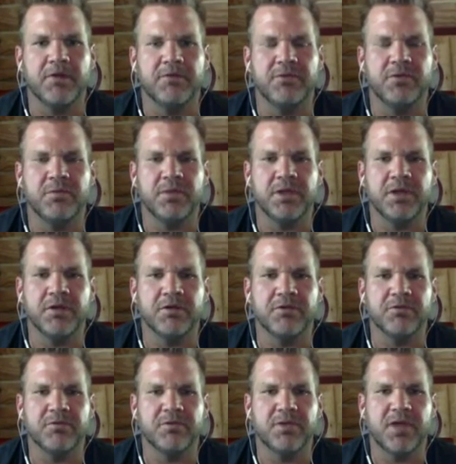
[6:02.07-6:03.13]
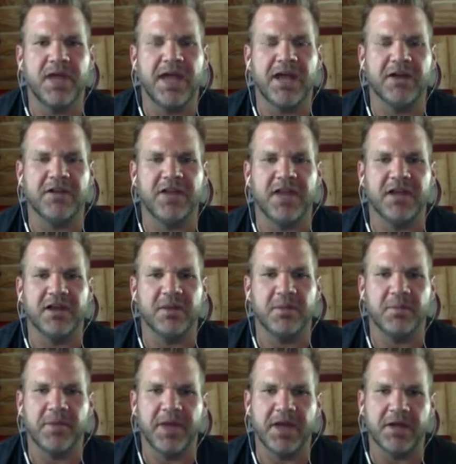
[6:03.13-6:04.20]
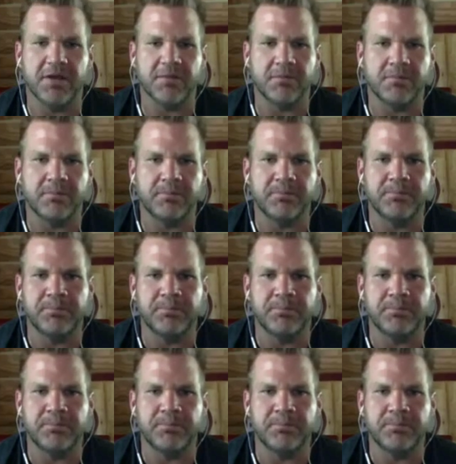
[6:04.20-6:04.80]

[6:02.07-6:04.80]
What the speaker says: preparing a few meals. How did that come about?